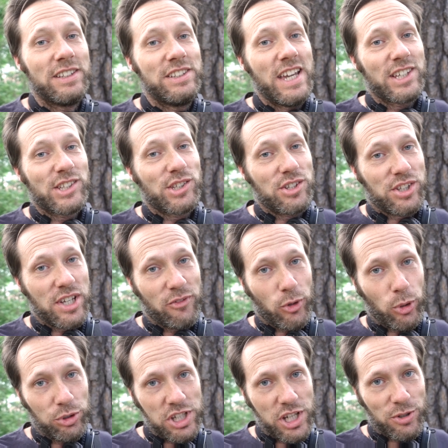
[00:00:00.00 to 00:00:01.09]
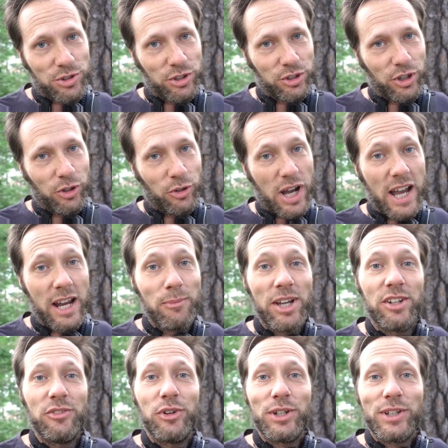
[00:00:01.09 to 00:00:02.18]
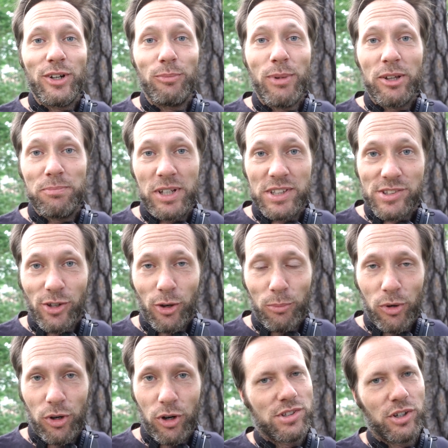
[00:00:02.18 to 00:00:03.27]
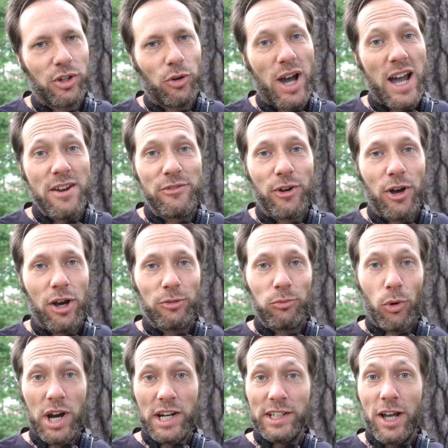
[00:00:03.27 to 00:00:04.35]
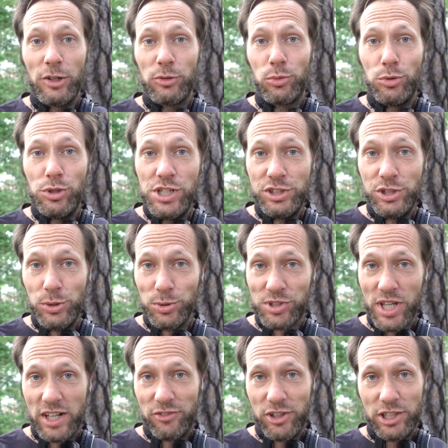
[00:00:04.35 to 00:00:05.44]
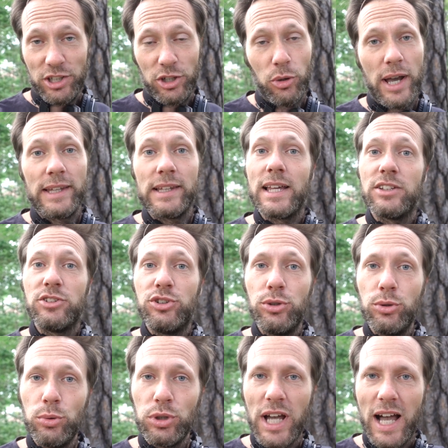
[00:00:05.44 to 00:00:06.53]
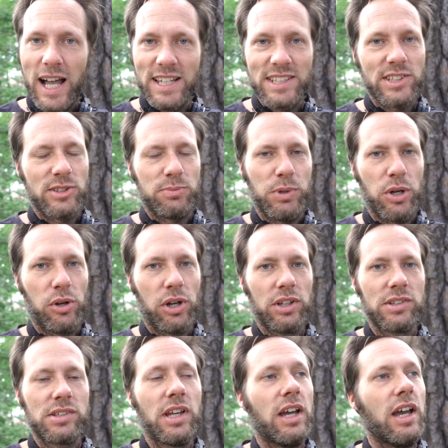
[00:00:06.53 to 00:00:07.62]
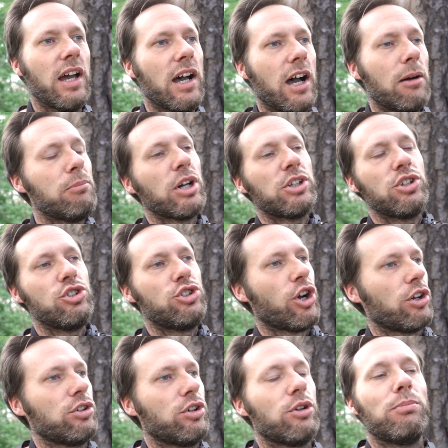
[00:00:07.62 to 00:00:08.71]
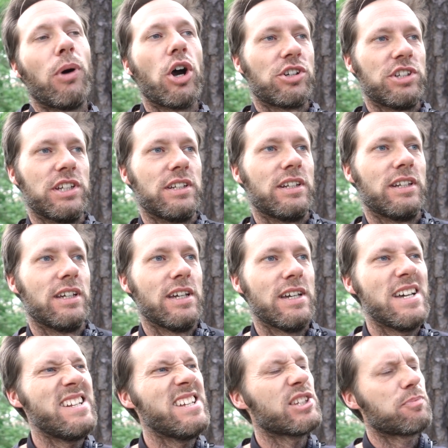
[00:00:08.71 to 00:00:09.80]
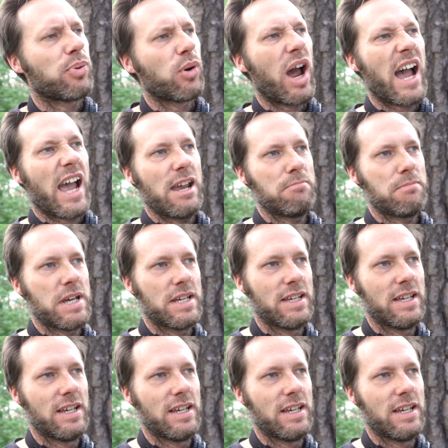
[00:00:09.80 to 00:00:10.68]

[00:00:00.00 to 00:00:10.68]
Yes, several years ago I made a video about Midsummer, so I thought why not reuse that video and let you guys experience a much younger Martin in his prime,